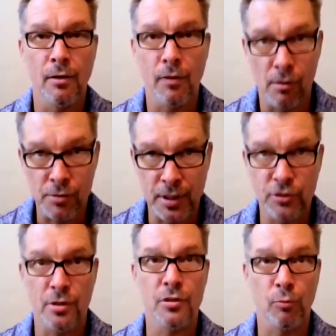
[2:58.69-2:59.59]
Those
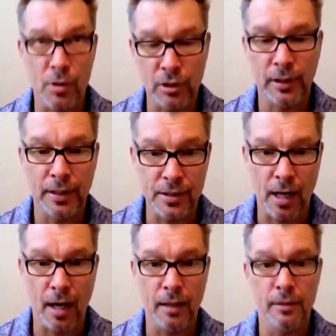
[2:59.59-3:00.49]
engines originally
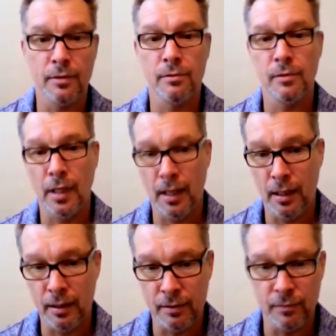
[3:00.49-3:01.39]
designed
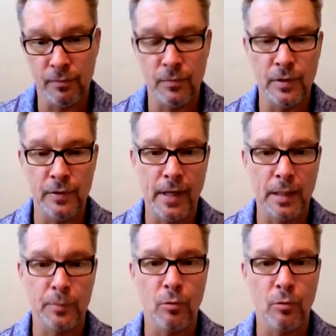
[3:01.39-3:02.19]
and developed,